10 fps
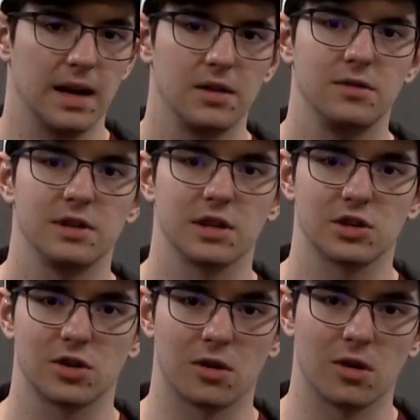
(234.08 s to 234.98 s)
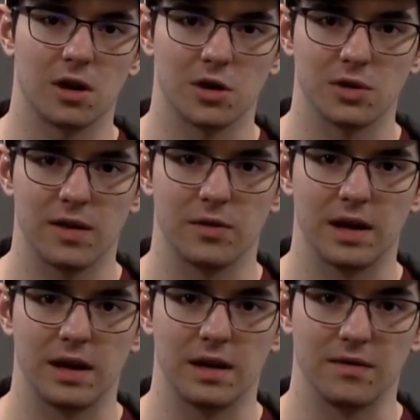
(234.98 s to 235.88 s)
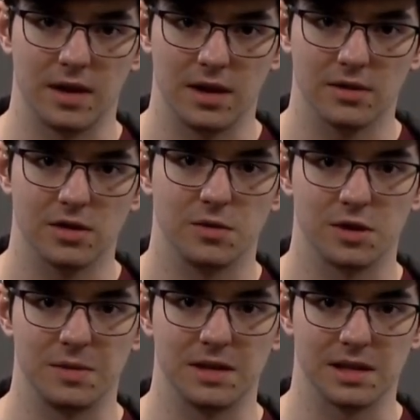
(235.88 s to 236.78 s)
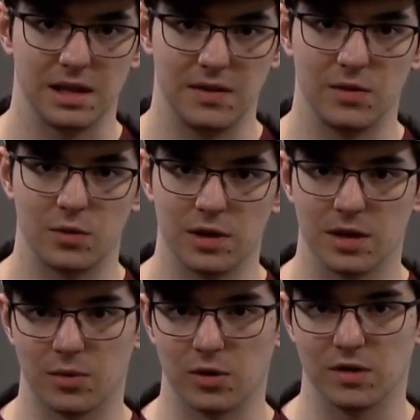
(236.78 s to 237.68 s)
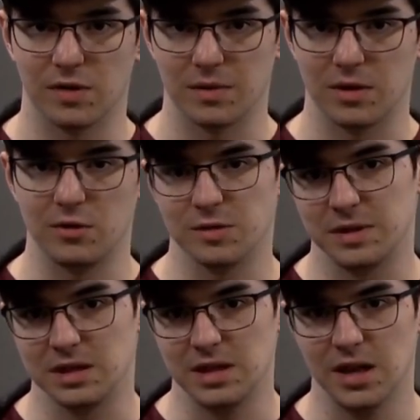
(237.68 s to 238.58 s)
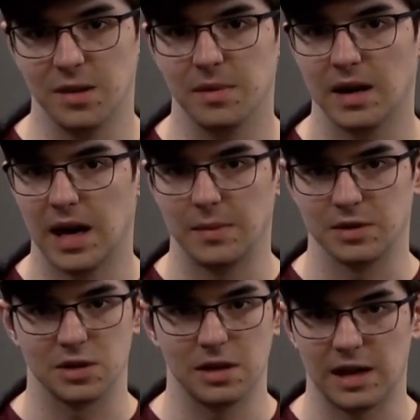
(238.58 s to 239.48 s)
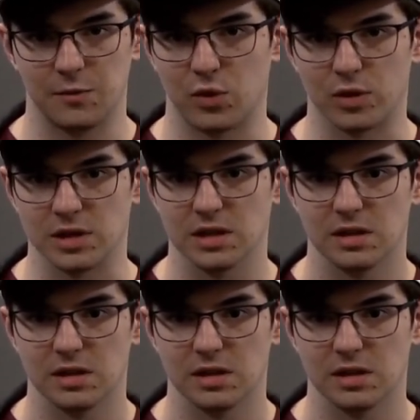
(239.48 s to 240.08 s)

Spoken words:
I use an external hard drive when editing videos, which means that even with the ports from the USB-C hub, I'm still out of ports.